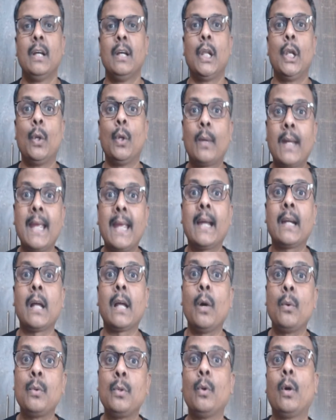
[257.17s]
looking at
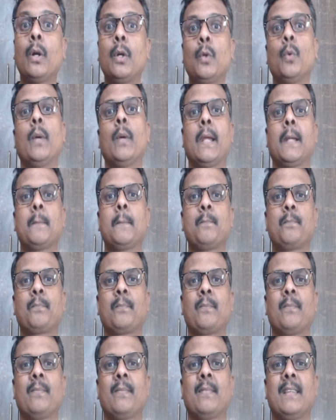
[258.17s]
how you are doing.
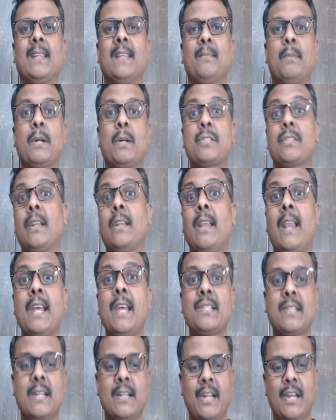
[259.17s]

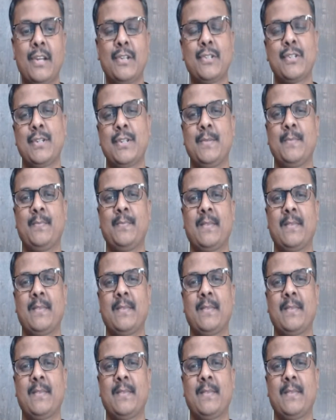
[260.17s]
Personalized attention.